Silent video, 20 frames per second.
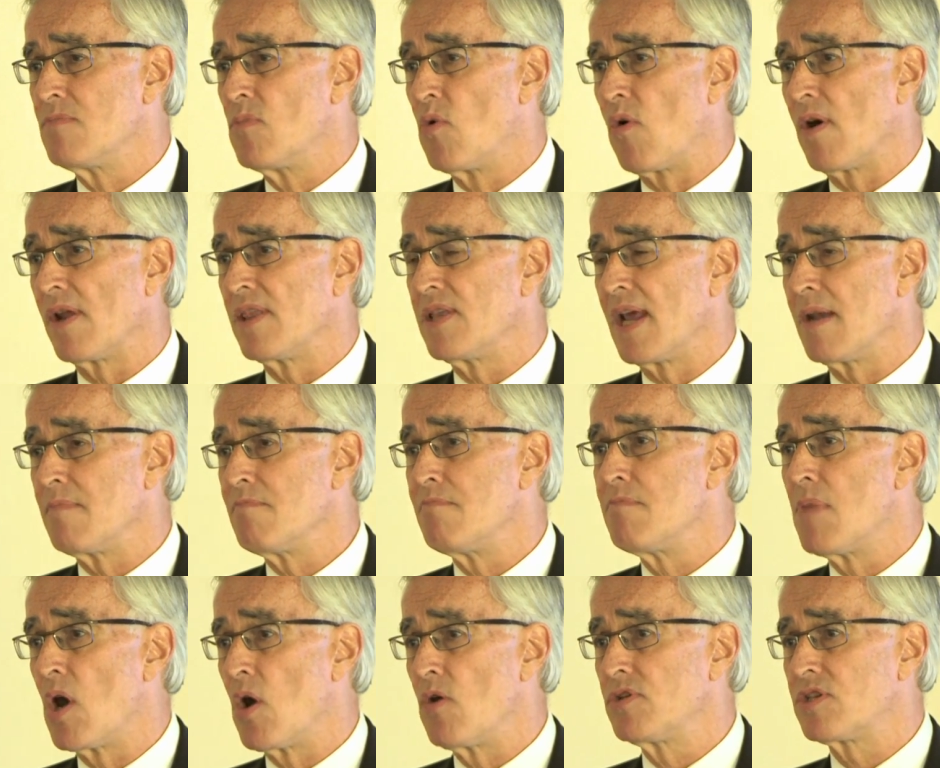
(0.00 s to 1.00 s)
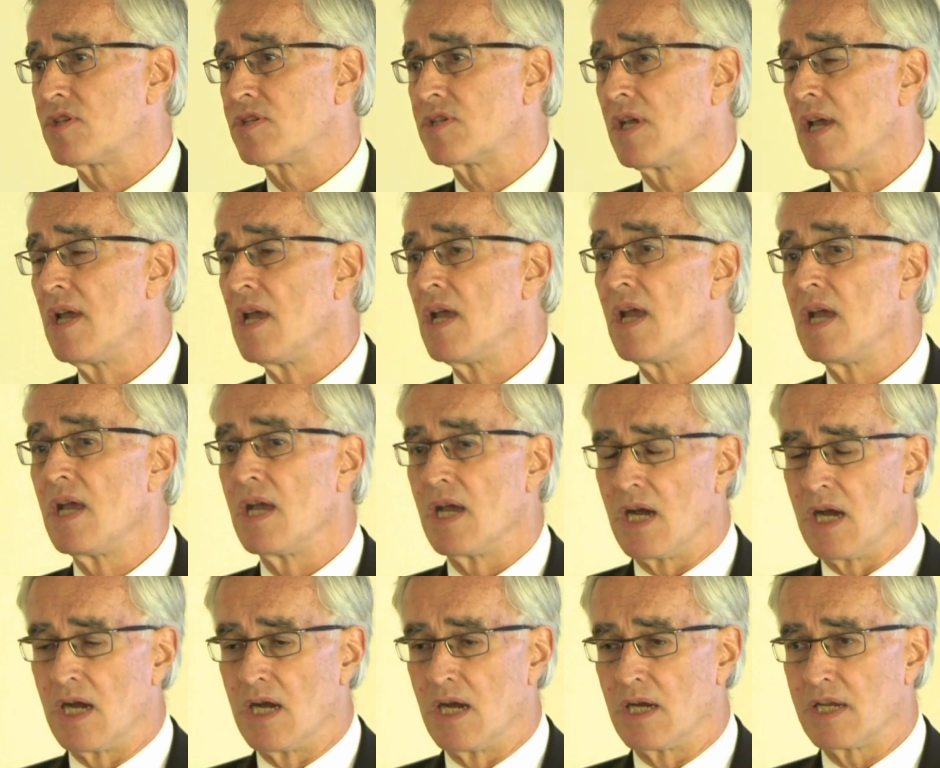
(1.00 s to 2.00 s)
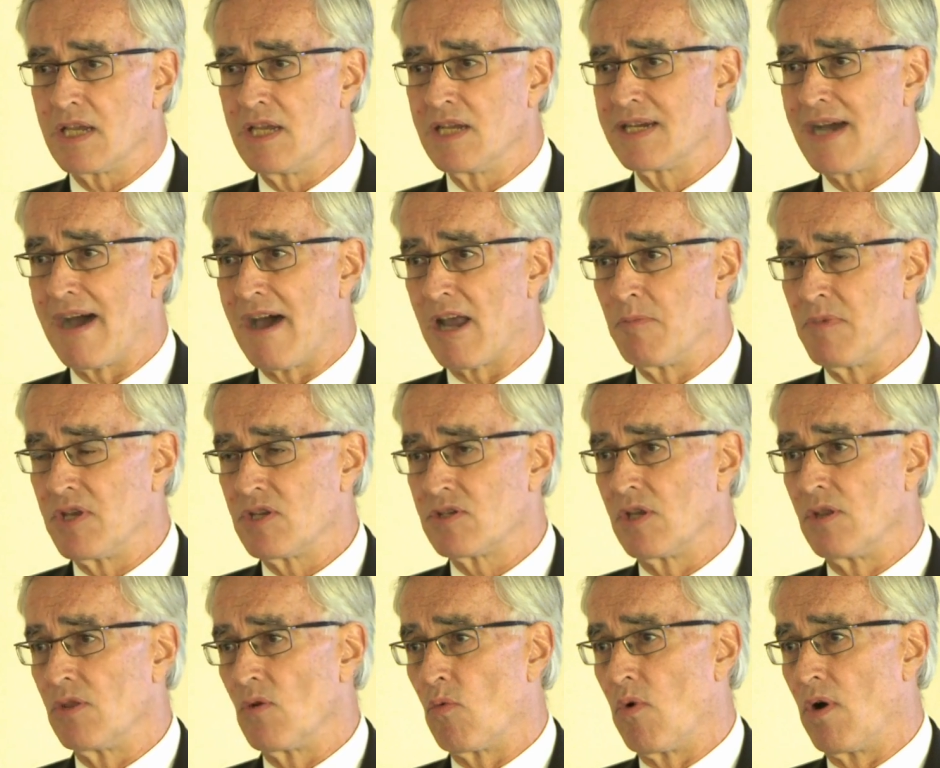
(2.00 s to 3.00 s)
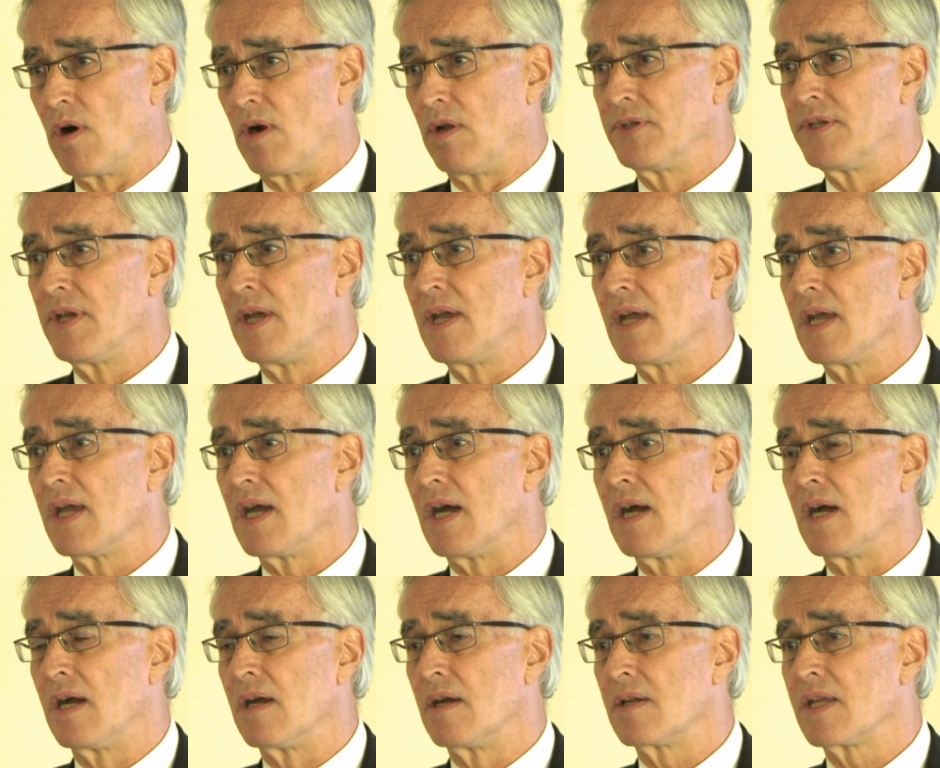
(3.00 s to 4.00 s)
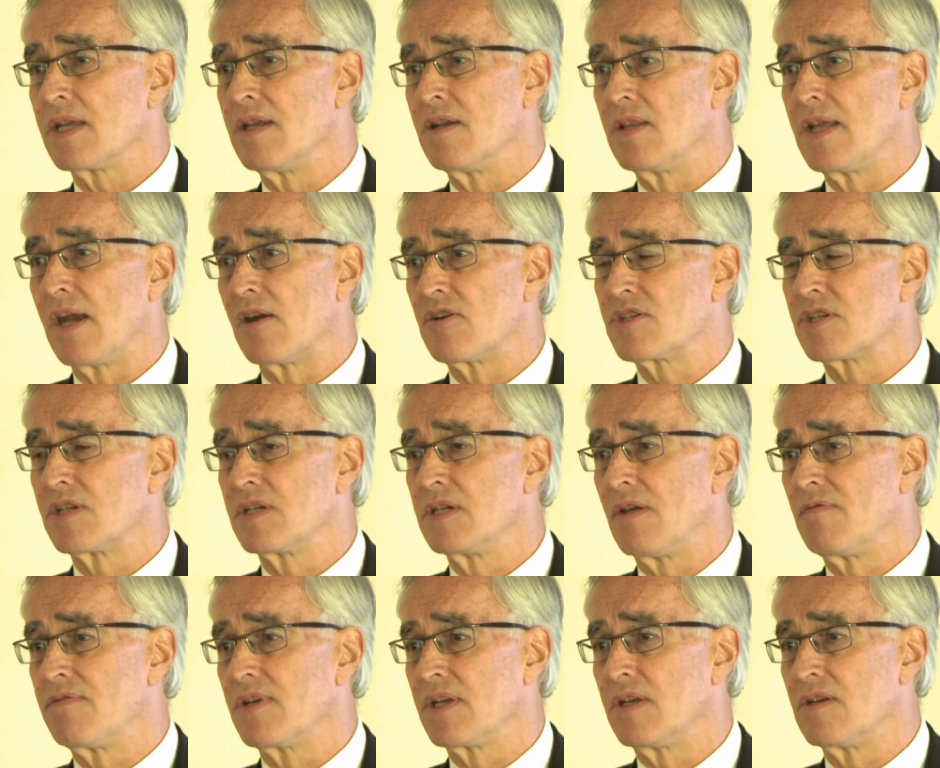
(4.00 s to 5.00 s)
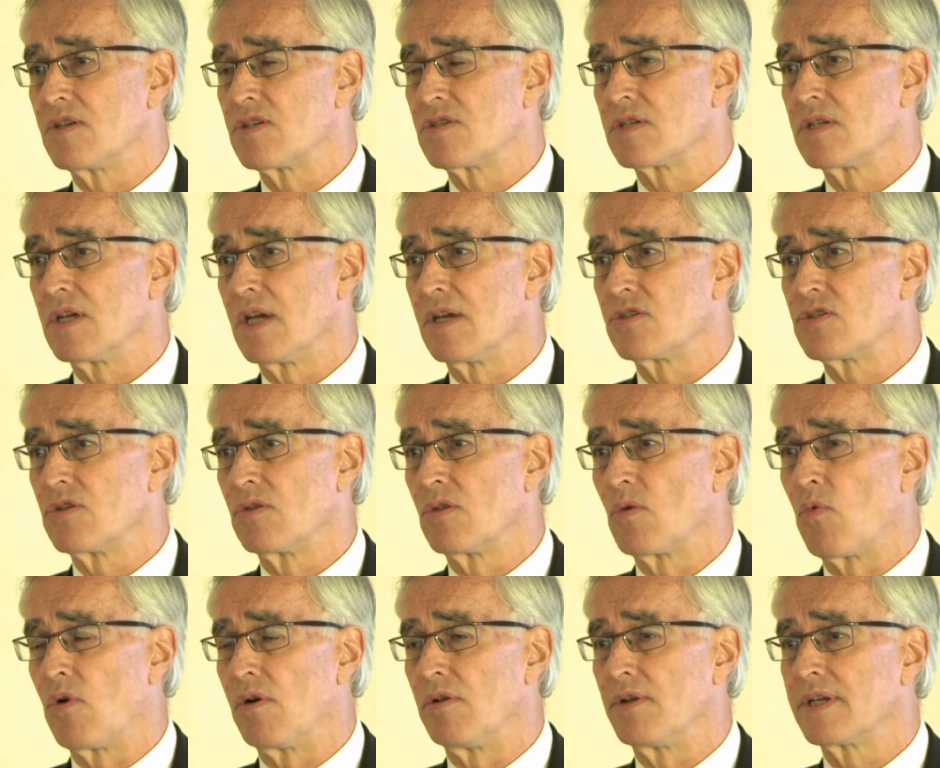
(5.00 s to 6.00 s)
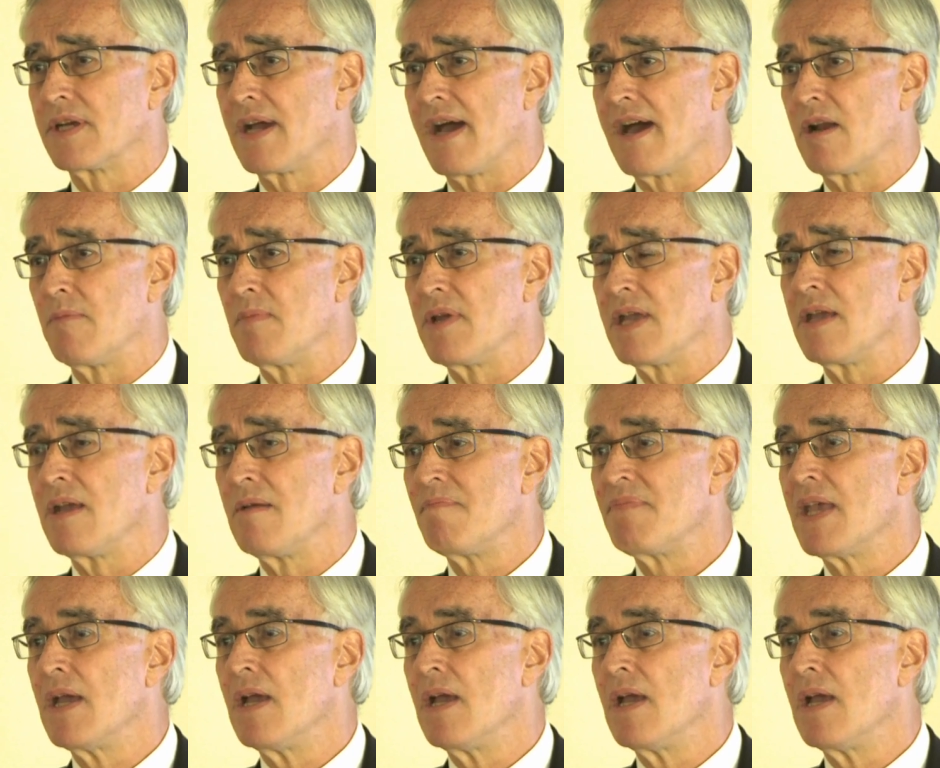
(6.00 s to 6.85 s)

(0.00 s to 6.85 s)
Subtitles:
more than most economies in the world in their significance to the world economy.